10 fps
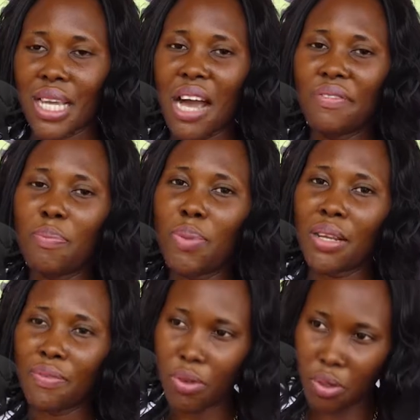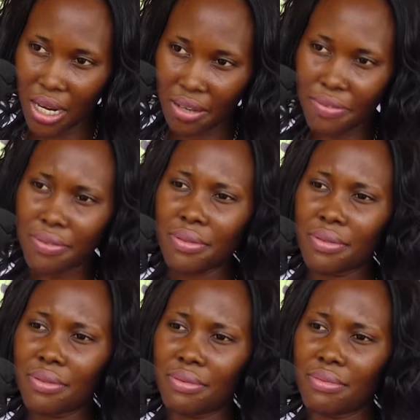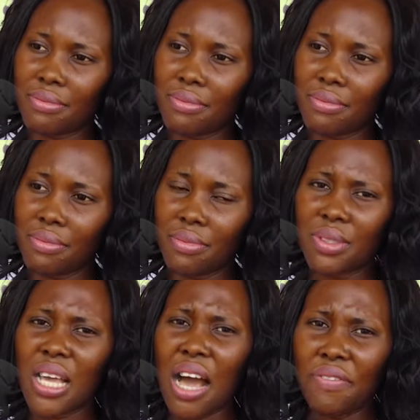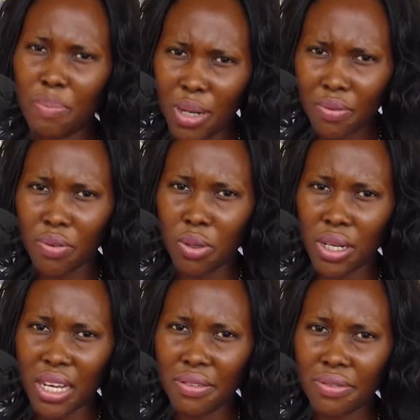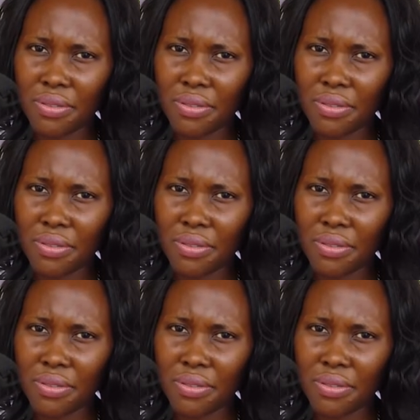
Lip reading: Have a plan for your life. Have a plan for your life.